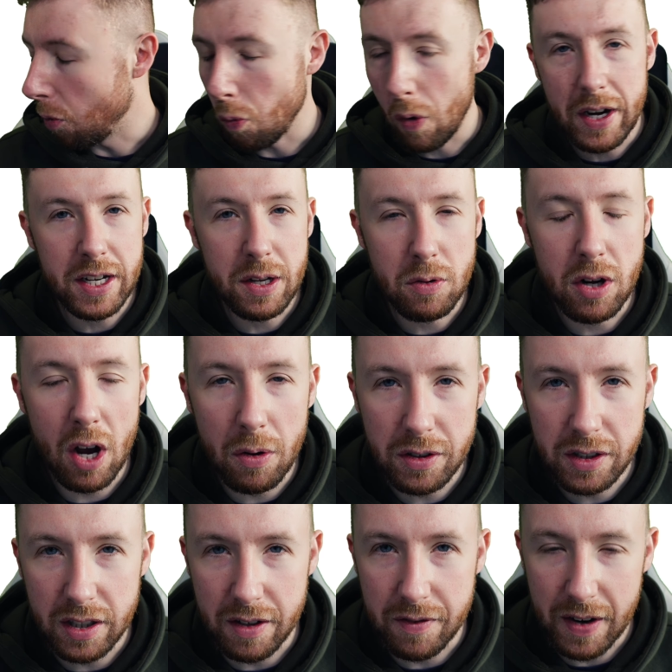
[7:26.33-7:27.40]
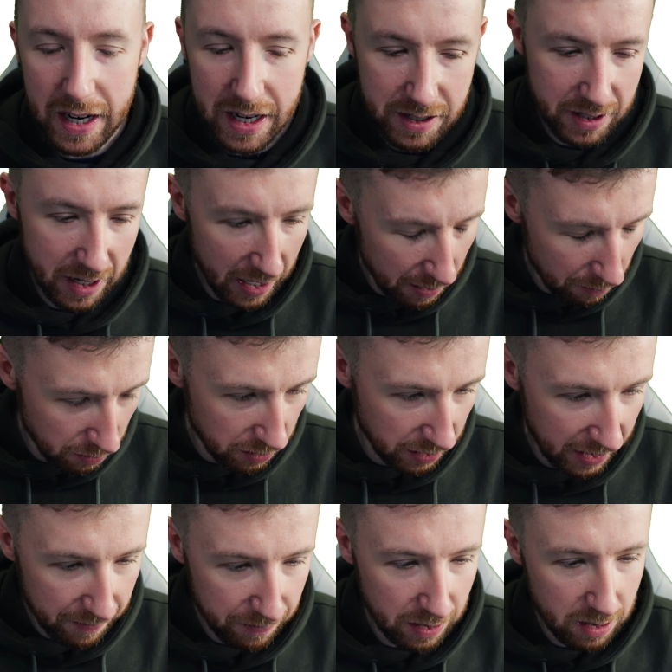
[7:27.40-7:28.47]
when you go onto the device, it will
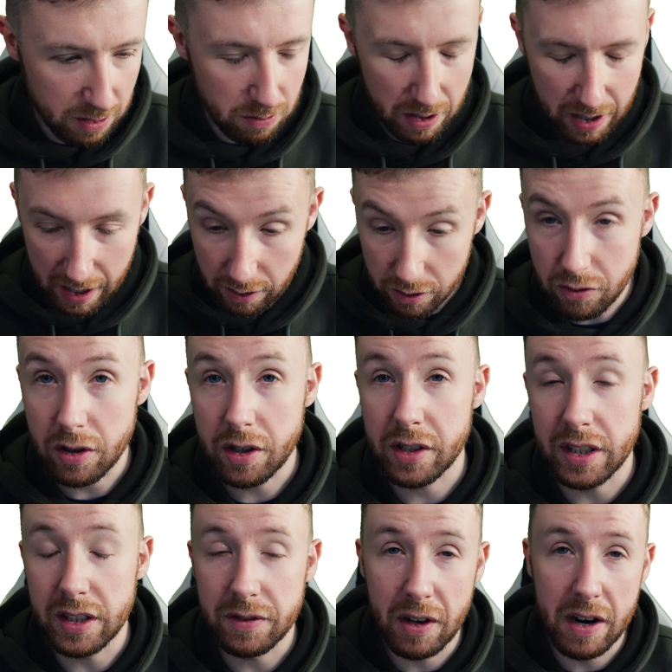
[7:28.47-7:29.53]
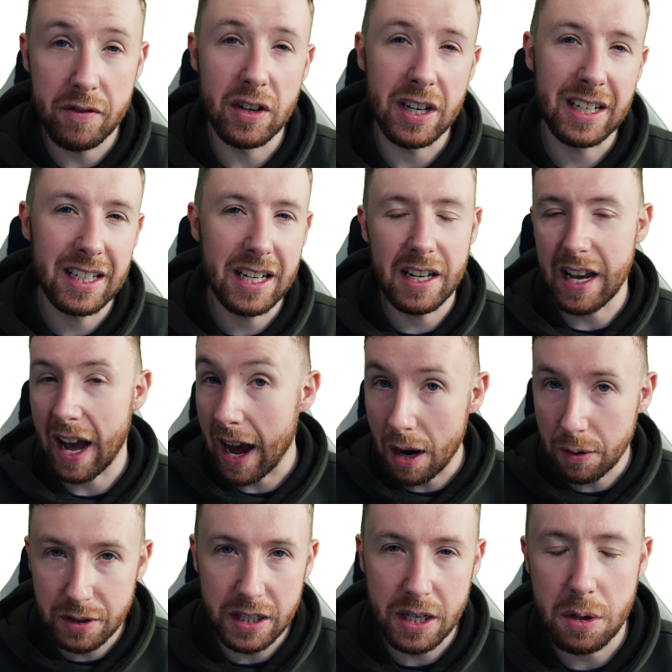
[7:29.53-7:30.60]
give you instructions very, very clearly
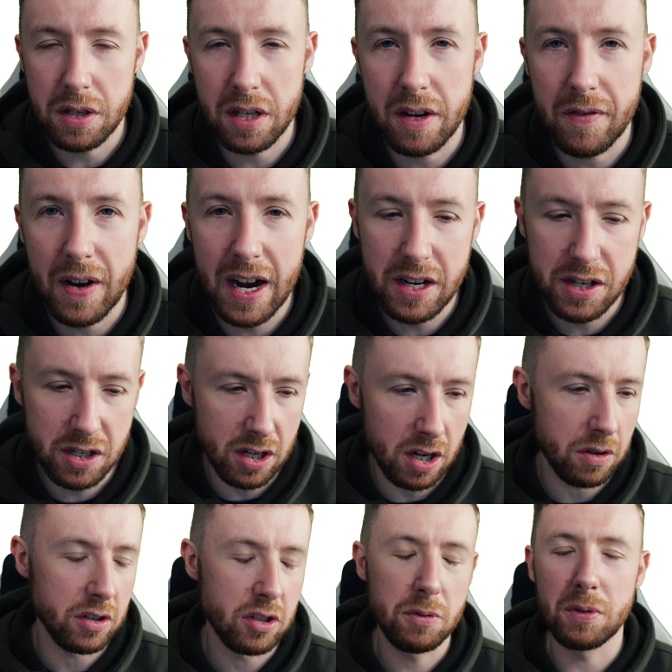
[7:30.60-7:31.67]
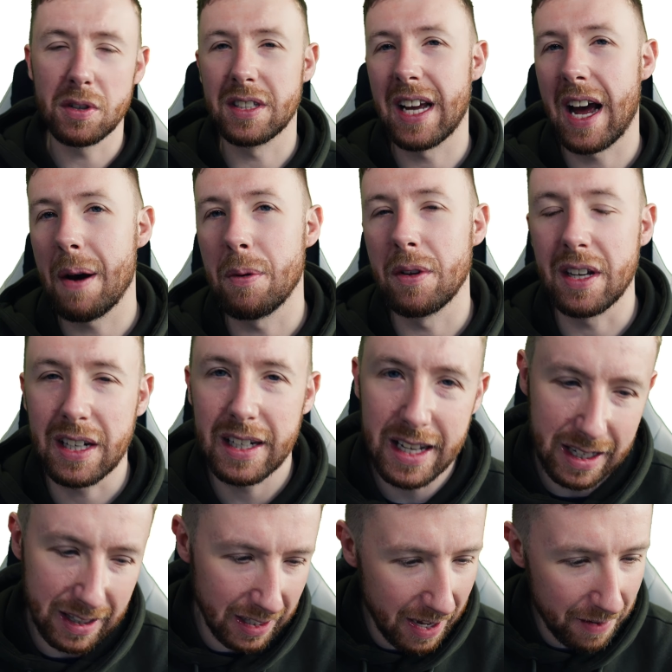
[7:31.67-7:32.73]
how to use the device. So the double tap on the
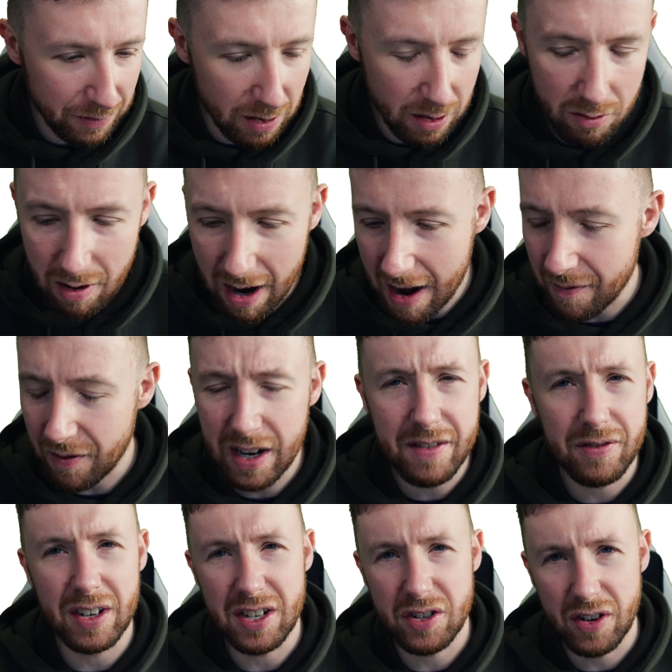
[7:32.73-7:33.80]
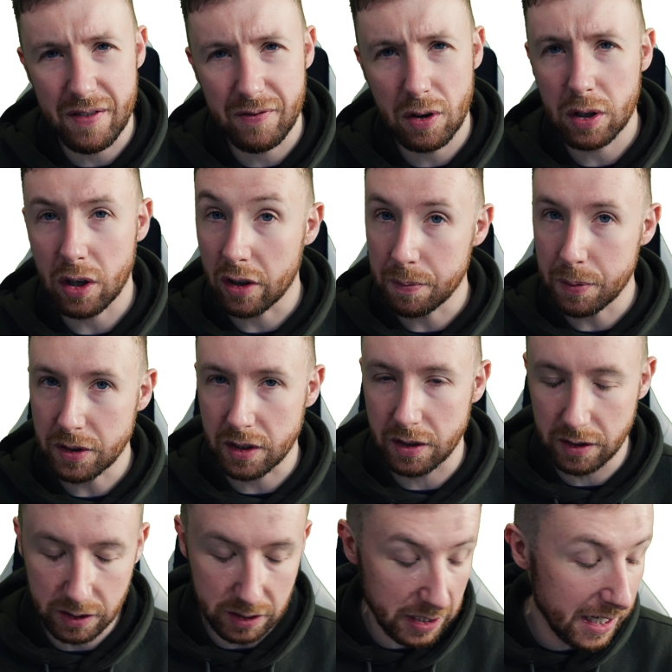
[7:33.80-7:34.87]
click, the left and the right, very, very straightforward on the
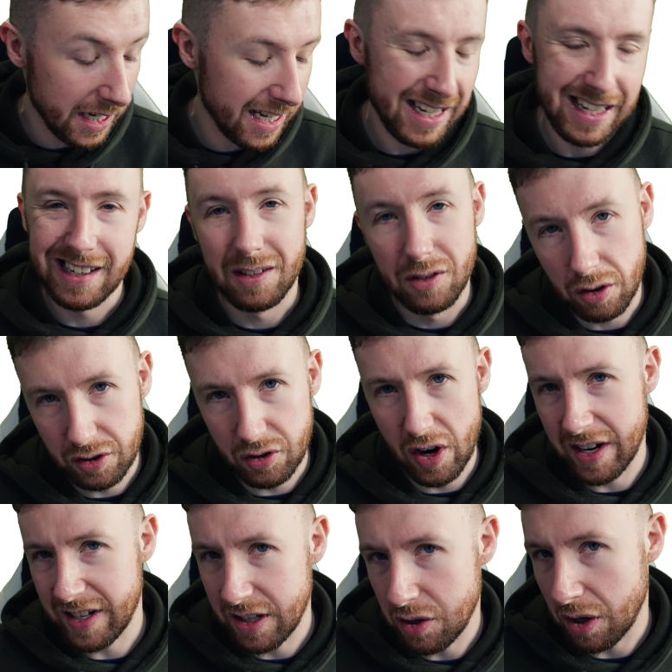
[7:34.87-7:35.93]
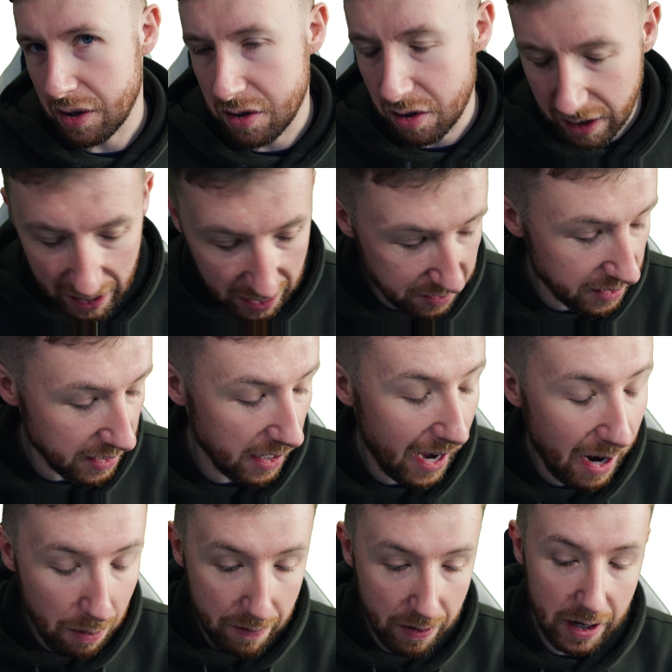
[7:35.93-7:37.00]
buttons. I'm not trying to teach you how to suck eggs here.
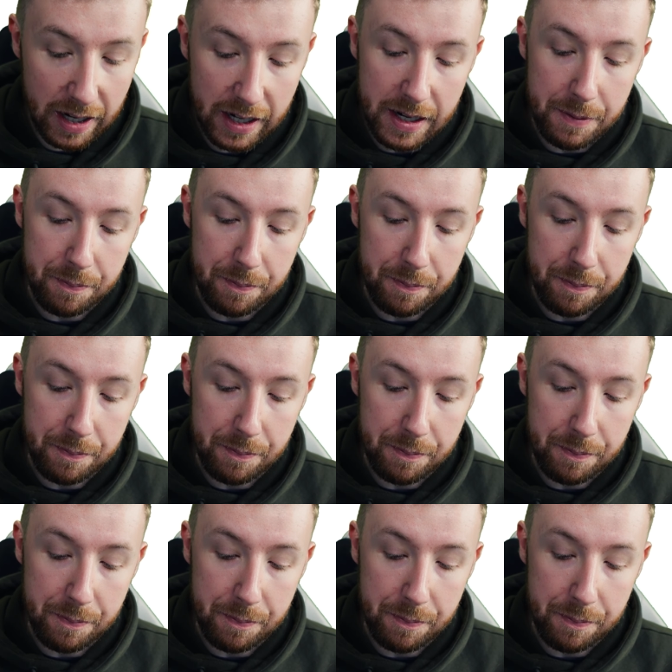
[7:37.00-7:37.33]
However,